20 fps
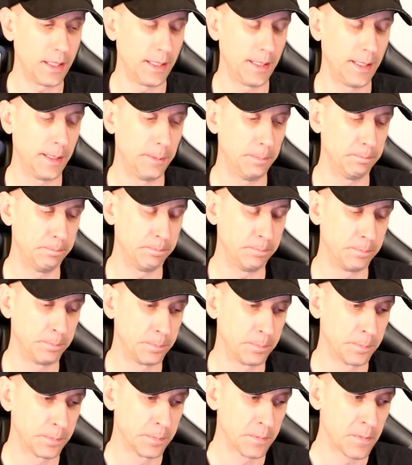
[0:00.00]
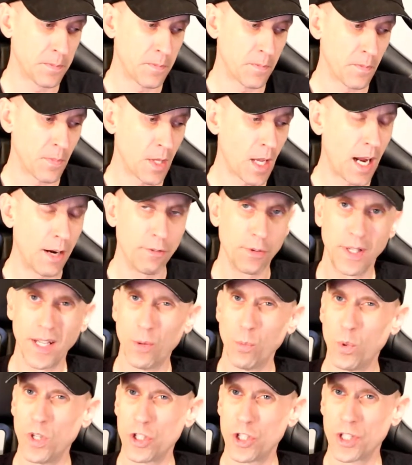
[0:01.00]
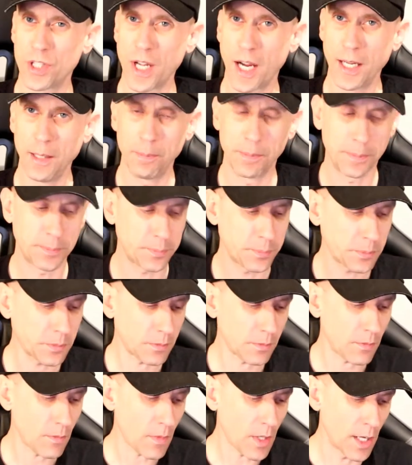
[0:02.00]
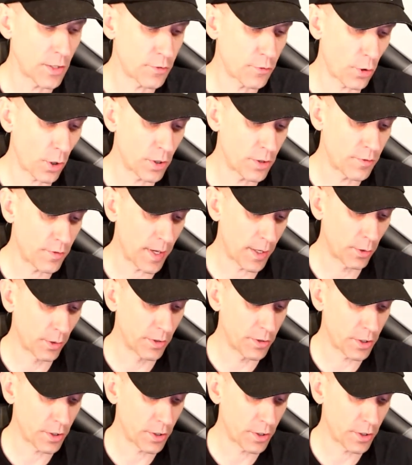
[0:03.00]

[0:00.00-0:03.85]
I forget which type. As far as federal